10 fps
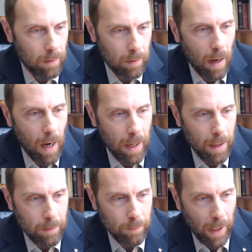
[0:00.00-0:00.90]

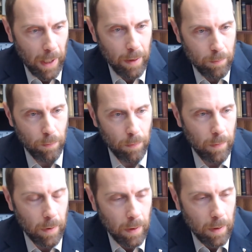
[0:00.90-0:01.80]
high-paid
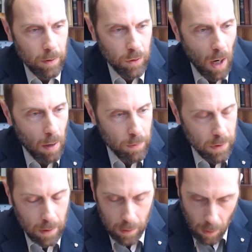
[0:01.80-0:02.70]

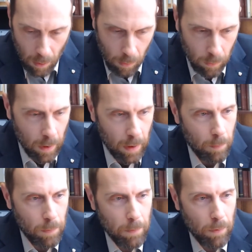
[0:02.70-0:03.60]
jobs? No,
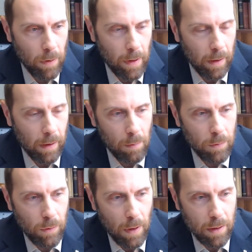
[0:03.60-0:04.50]
the people that come
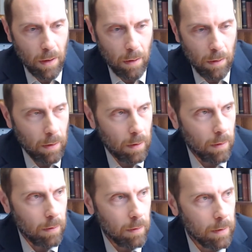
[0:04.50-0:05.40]
to us
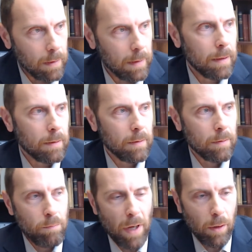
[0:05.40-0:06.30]
are
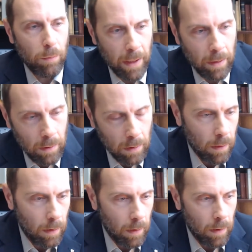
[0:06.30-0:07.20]
mailmen,
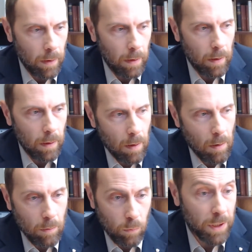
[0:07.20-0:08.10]

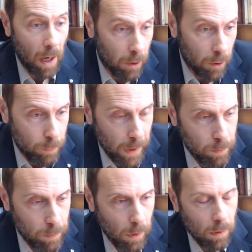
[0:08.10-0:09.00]
retired
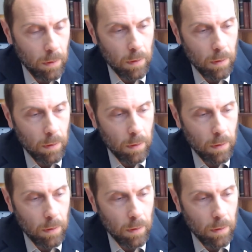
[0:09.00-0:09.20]
people,